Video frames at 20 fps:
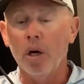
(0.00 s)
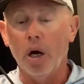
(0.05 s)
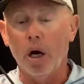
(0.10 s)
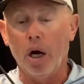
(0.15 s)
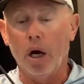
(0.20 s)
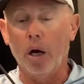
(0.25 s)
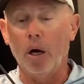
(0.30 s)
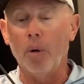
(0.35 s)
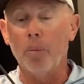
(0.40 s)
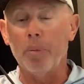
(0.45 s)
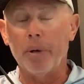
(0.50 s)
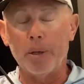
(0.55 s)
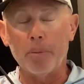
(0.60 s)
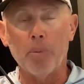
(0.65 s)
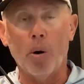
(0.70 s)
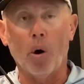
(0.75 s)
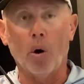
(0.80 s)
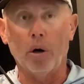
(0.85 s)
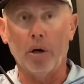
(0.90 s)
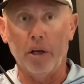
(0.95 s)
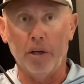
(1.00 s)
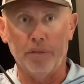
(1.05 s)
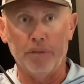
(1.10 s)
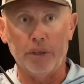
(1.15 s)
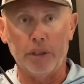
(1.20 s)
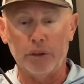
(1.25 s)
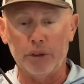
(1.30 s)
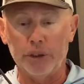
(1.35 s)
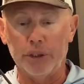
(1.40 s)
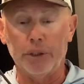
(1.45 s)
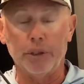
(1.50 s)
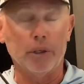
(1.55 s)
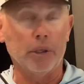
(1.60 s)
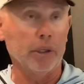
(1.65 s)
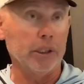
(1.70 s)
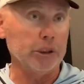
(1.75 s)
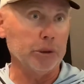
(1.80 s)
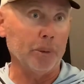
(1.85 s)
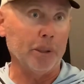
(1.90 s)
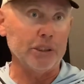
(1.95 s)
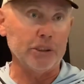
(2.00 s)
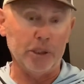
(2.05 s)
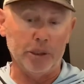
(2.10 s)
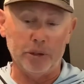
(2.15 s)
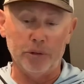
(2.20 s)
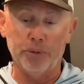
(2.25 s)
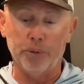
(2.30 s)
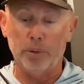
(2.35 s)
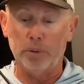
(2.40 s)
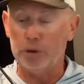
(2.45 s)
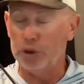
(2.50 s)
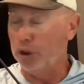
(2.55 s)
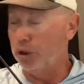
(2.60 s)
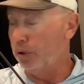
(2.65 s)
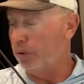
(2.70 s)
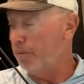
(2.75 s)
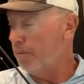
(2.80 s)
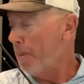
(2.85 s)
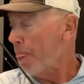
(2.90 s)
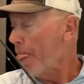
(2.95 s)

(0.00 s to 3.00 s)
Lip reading: a big part of the year, and especially through June.